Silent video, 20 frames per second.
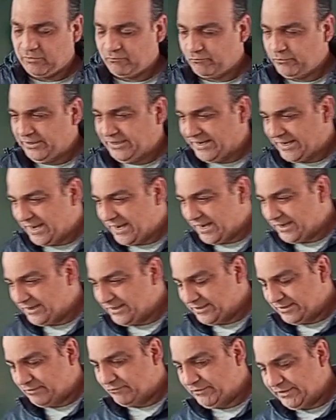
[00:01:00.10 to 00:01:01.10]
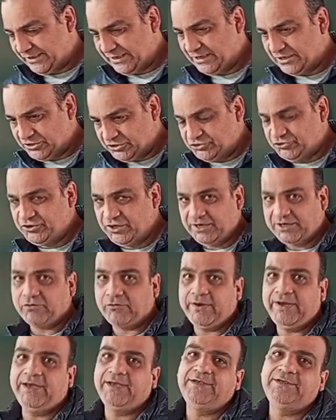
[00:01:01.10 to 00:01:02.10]
we can
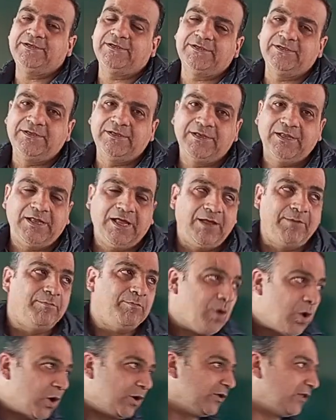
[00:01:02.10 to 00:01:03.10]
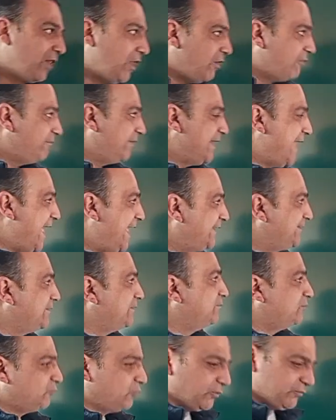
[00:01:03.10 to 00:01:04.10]
generate a model of an
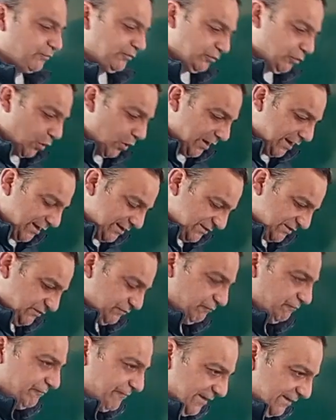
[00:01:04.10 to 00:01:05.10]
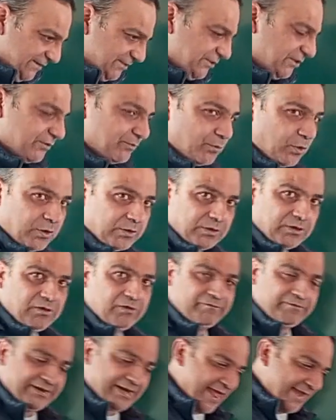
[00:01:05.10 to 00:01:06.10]
atom, what we call as vector model of an